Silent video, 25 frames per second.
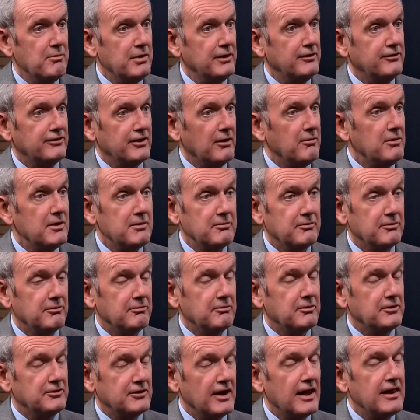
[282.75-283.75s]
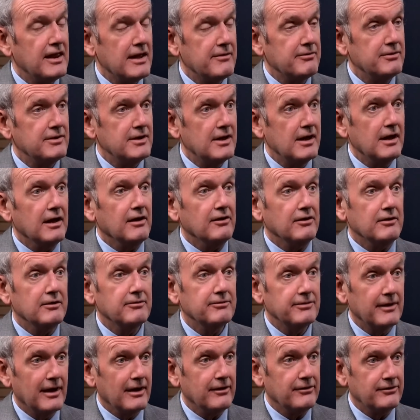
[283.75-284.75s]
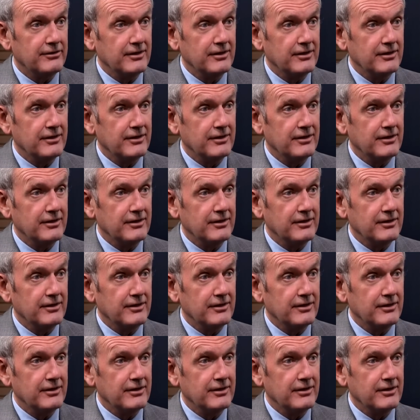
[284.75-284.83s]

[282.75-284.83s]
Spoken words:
But some of them stay there for years. And in fact,